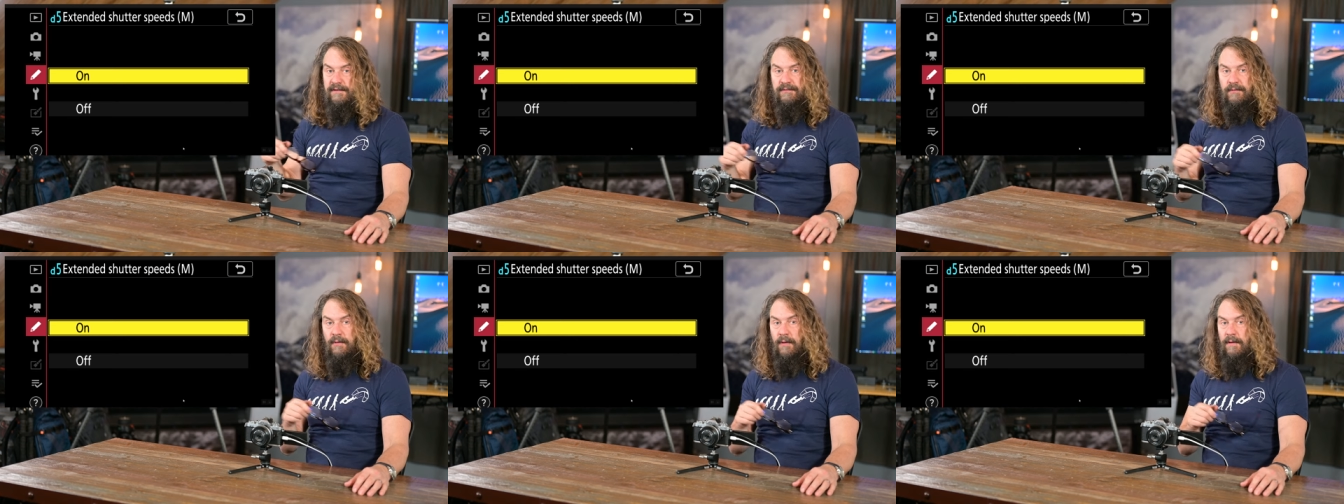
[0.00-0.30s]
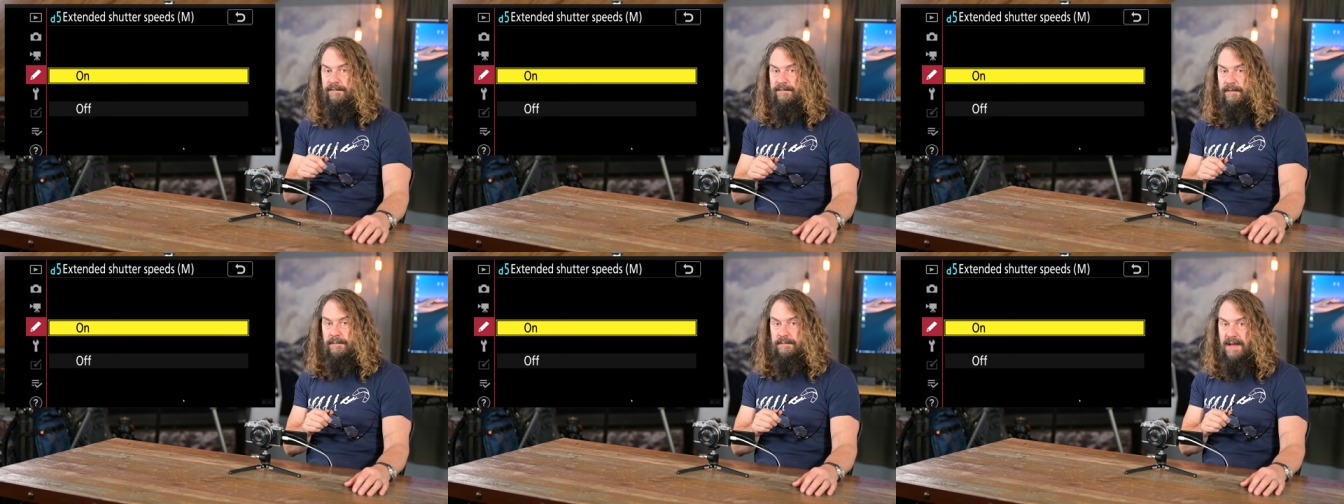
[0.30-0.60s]

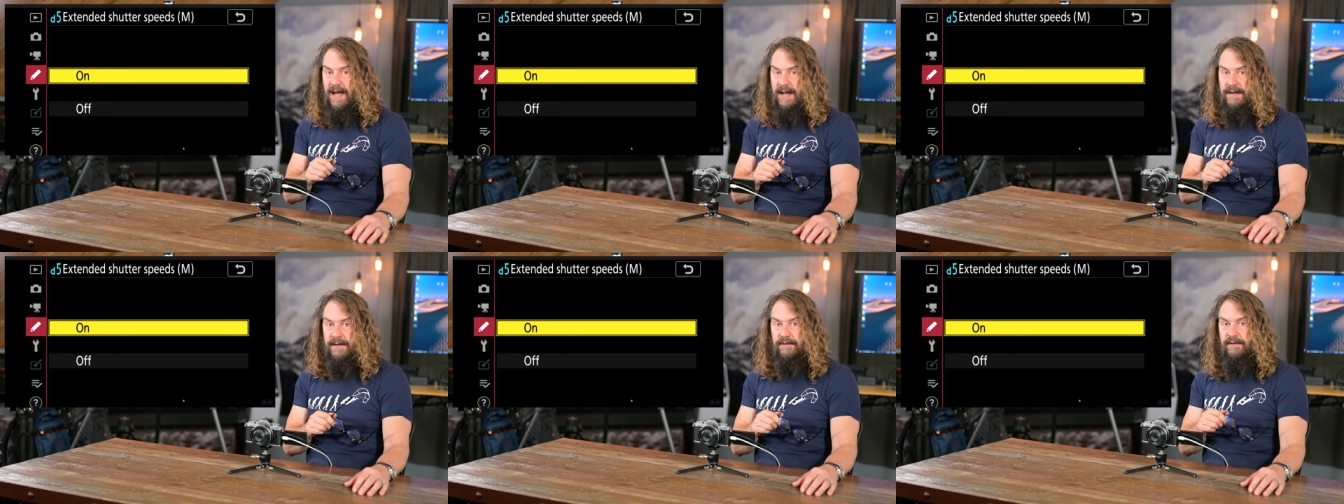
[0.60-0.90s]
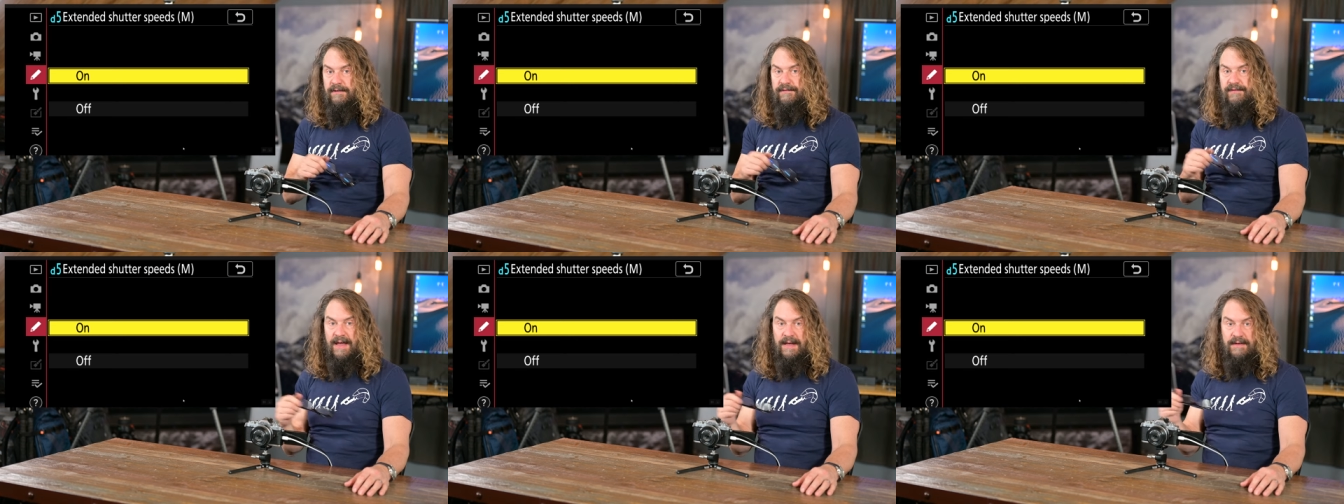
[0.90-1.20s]
scroll from nine
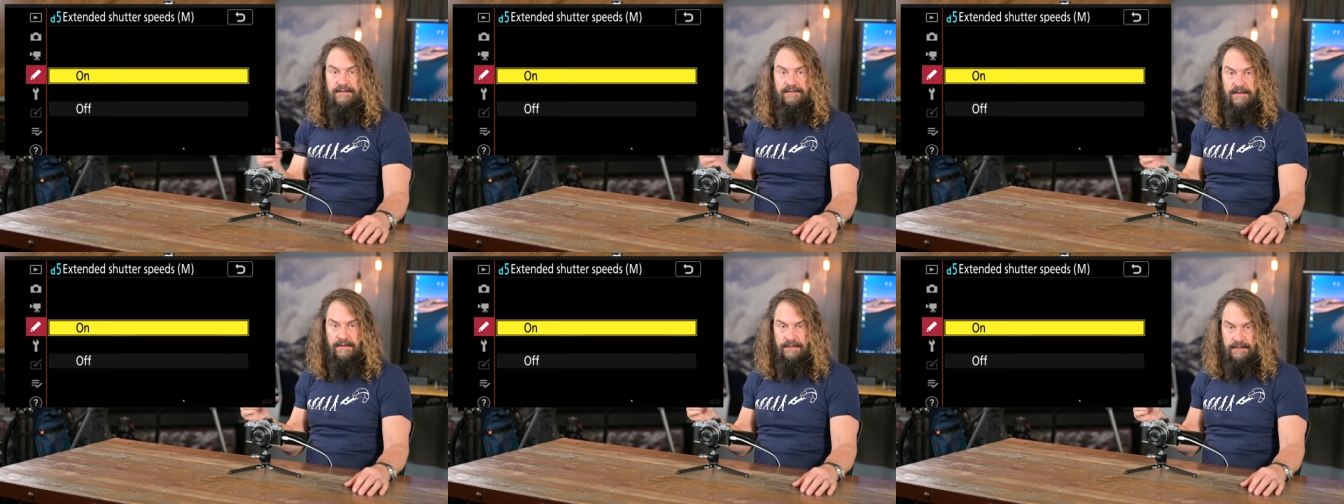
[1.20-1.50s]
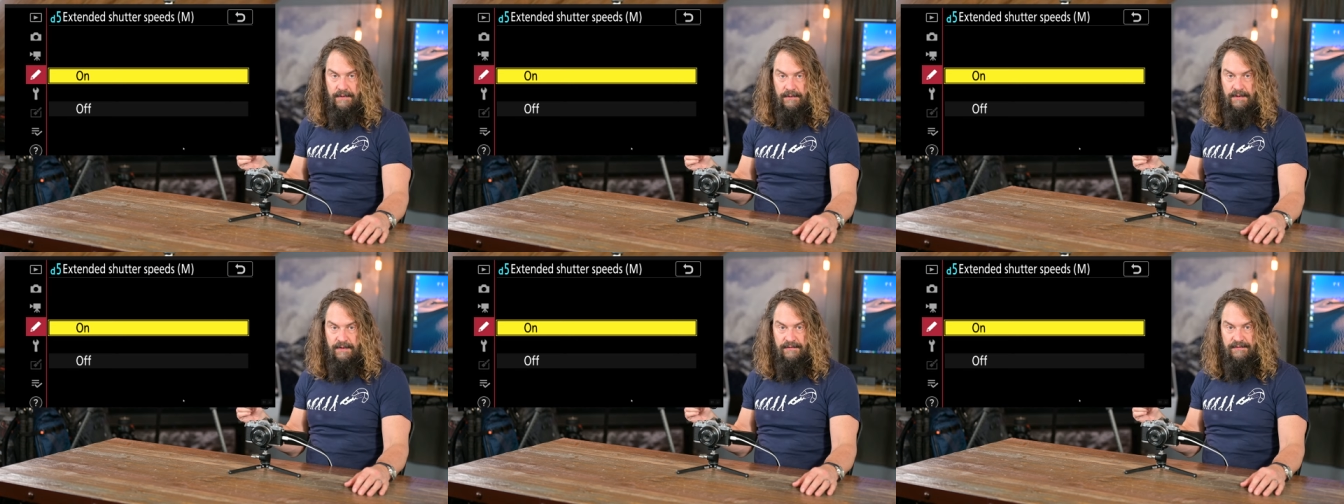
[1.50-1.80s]
hundred seconds to
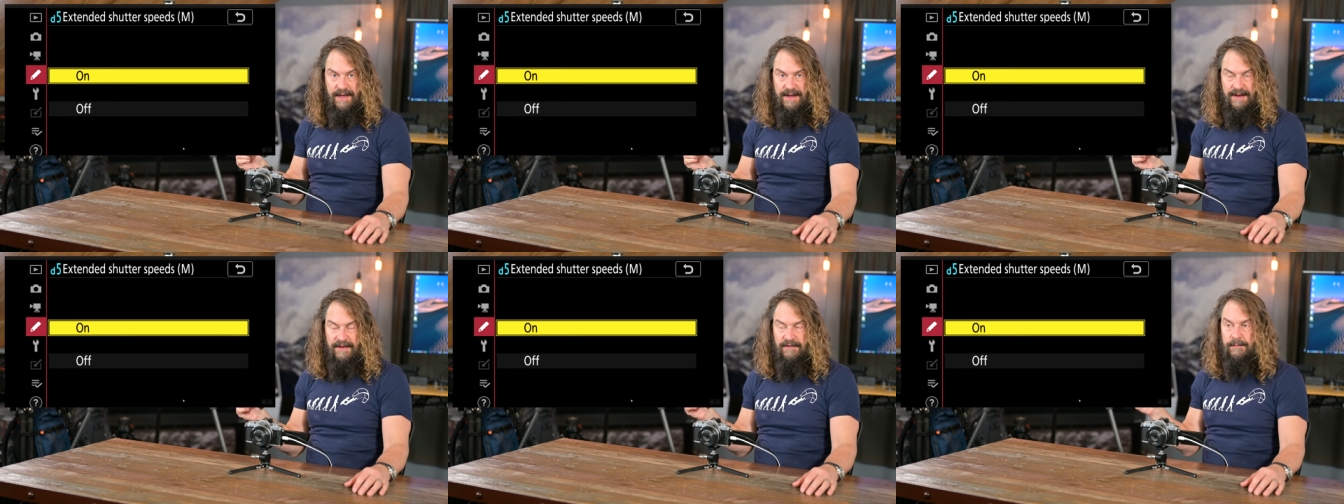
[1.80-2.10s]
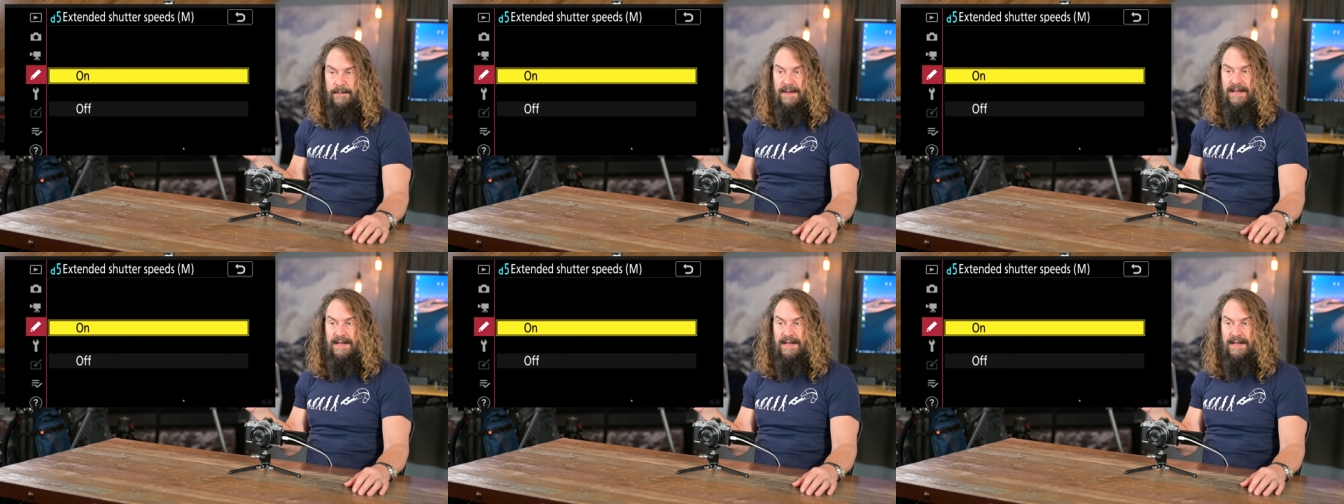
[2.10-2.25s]
thirty seconds,